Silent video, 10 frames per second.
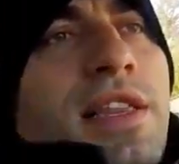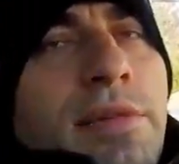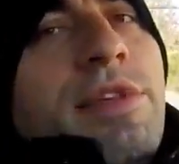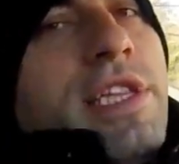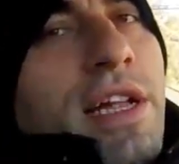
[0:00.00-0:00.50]

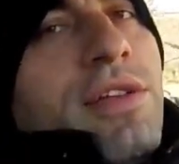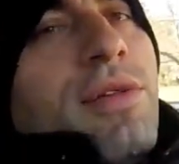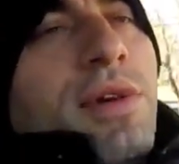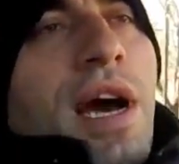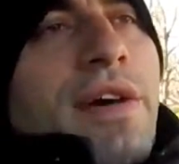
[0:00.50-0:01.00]
let me tell
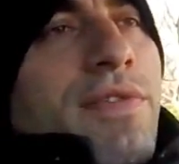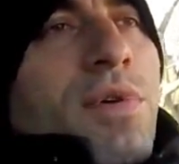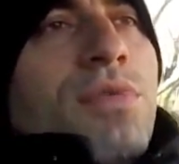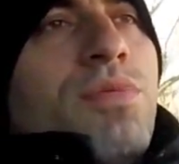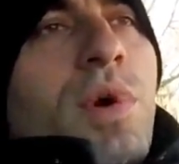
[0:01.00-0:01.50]
you, I've
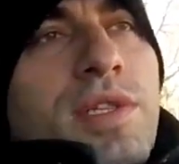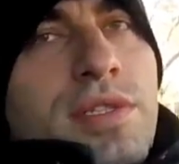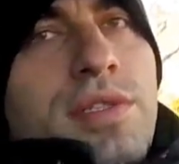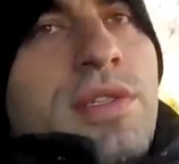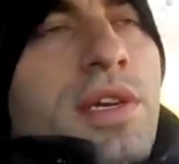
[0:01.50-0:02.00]
owned one.
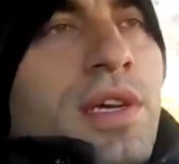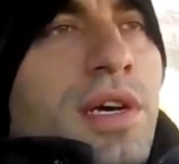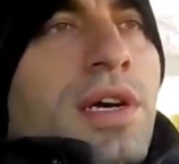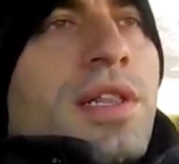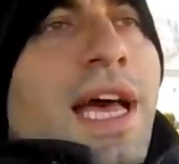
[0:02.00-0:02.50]

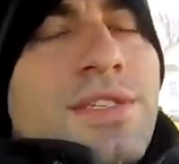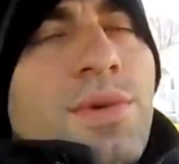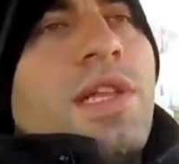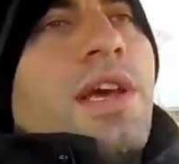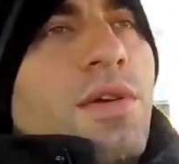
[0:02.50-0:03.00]
Last
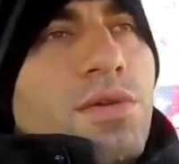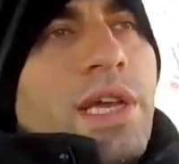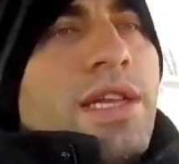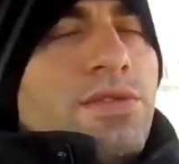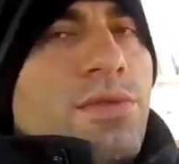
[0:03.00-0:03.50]
one I owned had